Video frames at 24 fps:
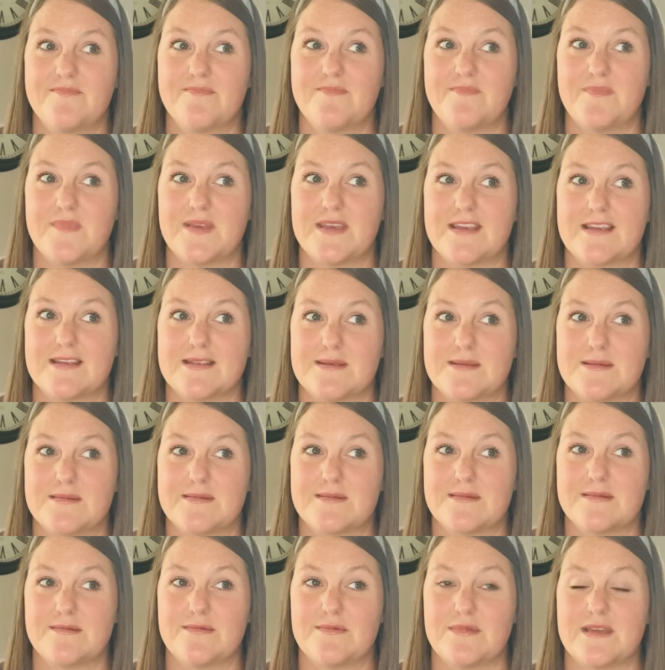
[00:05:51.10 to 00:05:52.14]

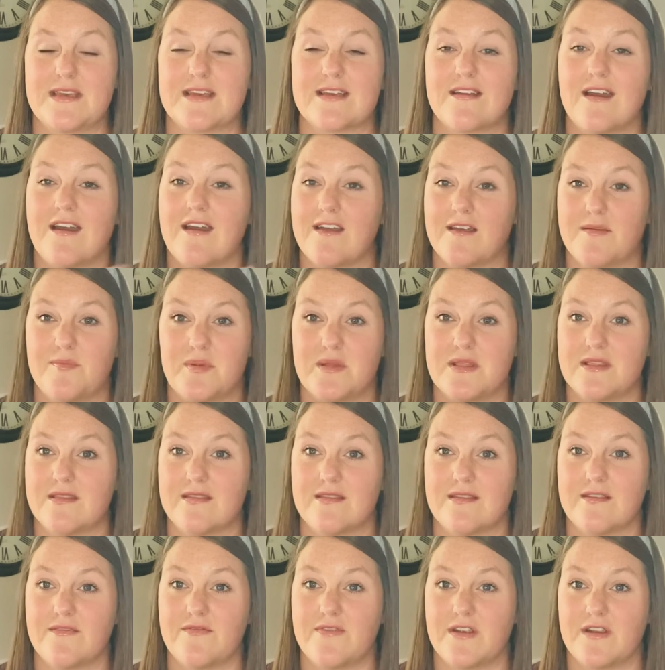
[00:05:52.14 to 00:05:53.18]
because we get caught up
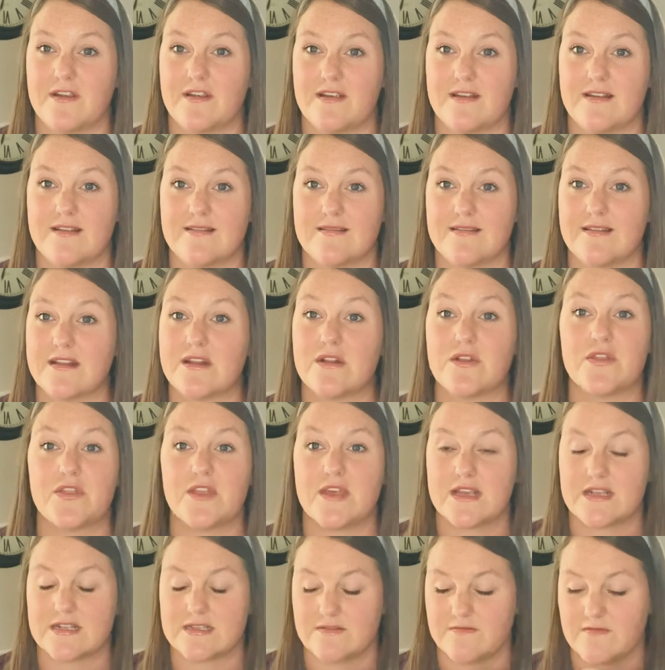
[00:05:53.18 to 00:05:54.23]
in the very little
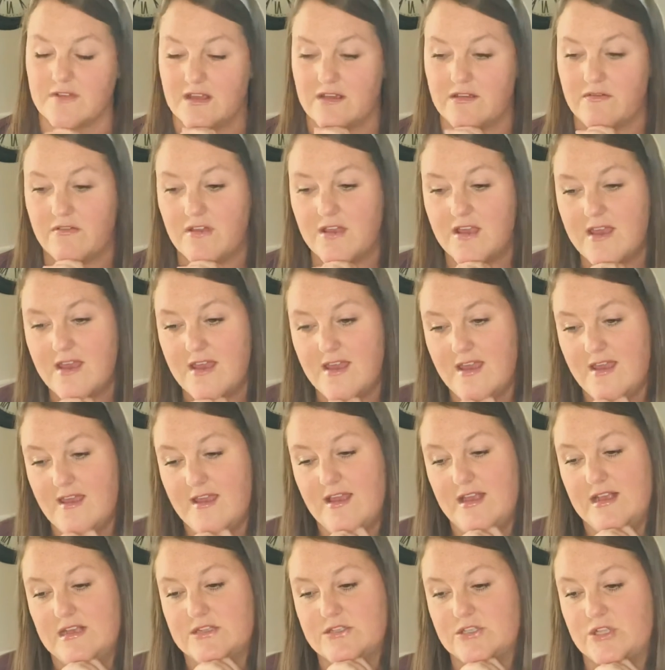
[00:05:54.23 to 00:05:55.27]
things of life.
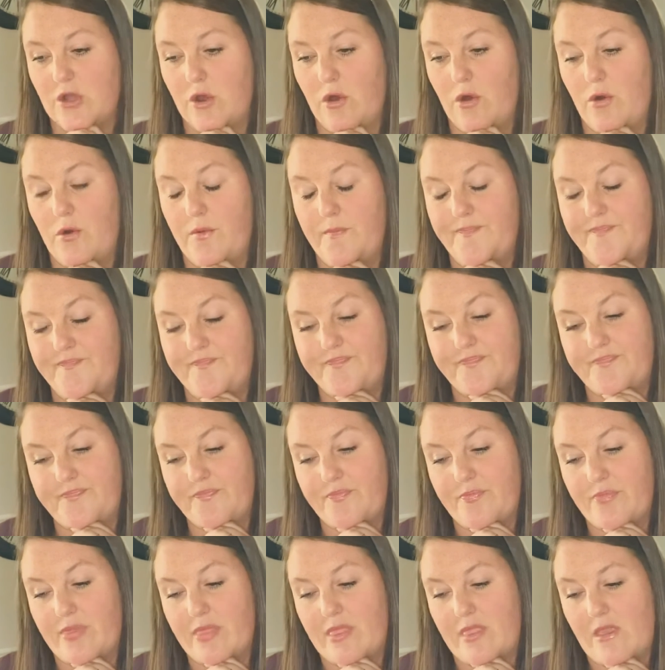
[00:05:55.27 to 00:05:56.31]
So
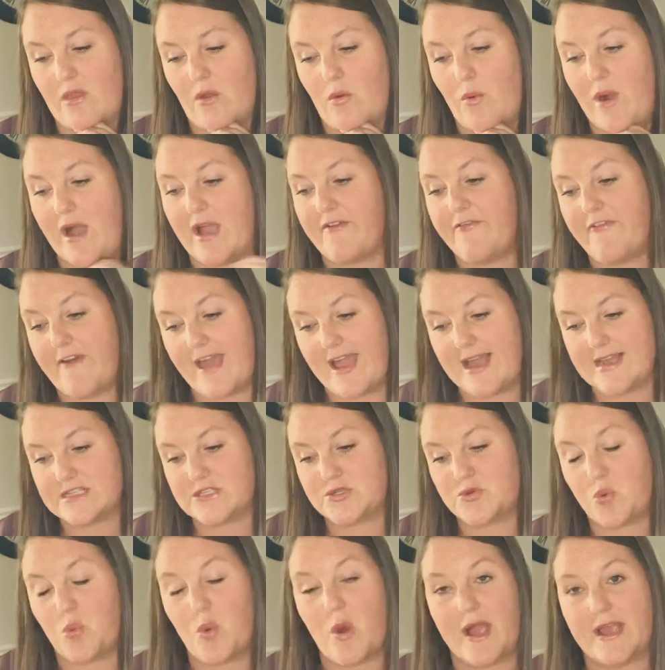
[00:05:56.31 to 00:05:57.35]
why
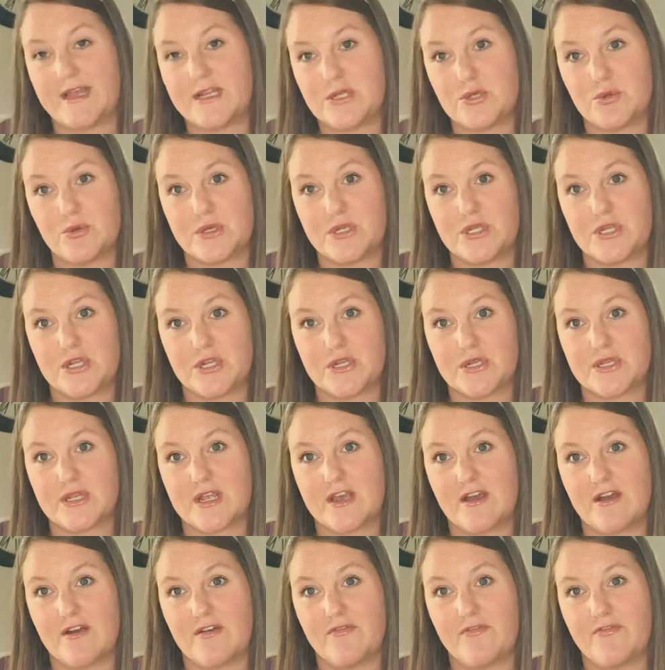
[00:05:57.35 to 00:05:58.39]
fast? Why do it to
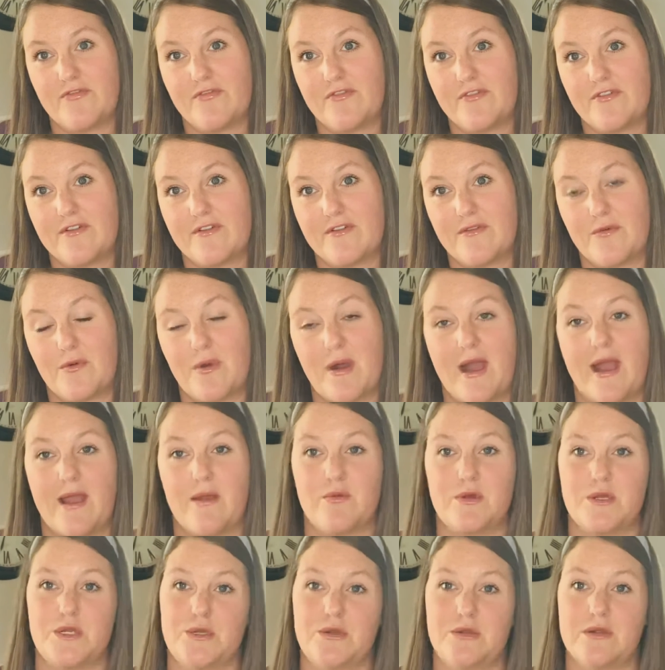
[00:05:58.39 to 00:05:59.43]
yourself? Why
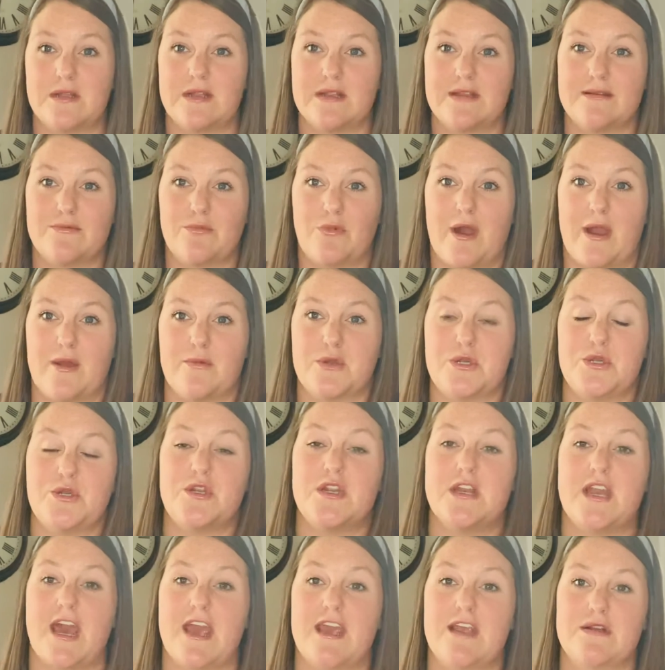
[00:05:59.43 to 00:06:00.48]
would you
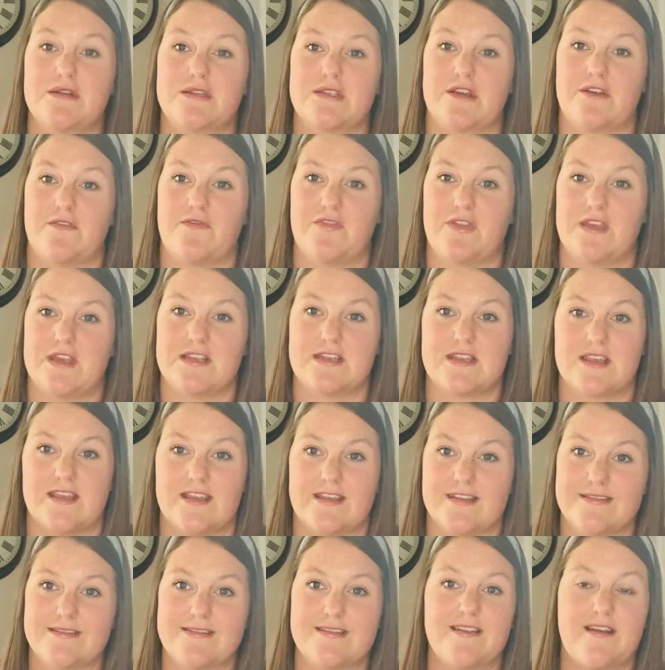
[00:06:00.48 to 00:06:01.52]
deny yourself these
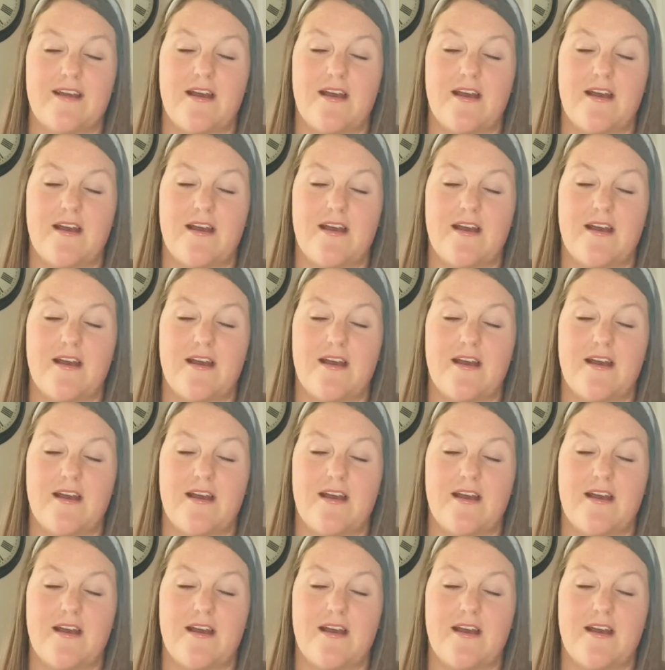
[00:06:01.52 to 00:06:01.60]
things?